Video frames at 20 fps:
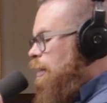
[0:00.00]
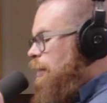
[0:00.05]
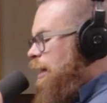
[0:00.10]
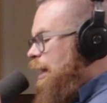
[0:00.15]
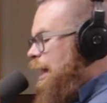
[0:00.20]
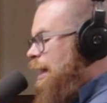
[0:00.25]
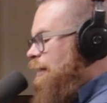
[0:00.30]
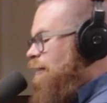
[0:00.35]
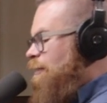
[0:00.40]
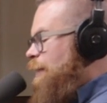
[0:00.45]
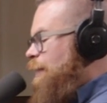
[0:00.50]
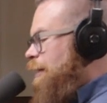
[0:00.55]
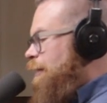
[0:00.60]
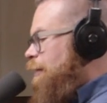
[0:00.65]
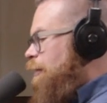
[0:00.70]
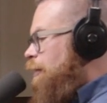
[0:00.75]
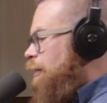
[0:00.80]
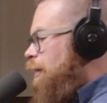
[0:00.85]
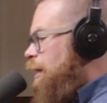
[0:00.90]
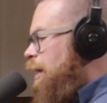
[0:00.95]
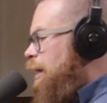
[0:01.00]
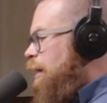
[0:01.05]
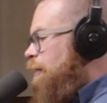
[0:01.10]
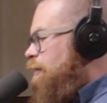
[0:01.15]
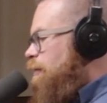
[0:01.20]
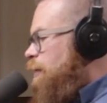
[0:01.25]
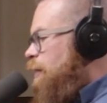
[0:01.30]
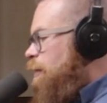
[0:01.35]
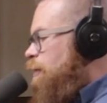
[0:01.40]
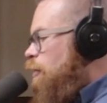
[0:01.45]
big aspect in our
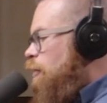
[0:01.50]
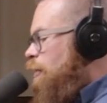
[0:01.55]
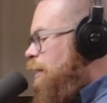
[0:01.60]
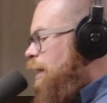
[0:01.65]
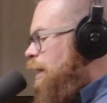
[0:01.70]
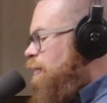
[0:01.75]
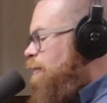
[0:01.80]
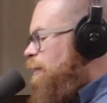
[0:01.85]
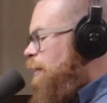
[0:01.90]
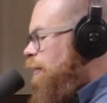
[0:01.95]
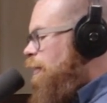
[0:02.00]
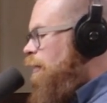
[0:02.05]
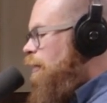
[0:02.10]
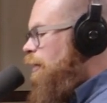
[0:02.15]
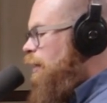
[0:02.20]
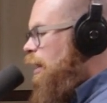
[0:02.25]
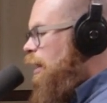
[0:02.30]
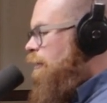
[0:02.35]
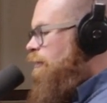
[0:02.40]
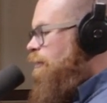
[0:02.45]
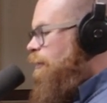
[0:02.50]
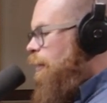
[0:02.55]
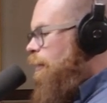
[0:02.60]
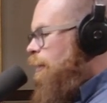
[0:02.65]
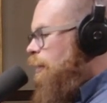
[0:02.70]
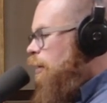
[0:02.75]
lives, a big important aspect in our lives. But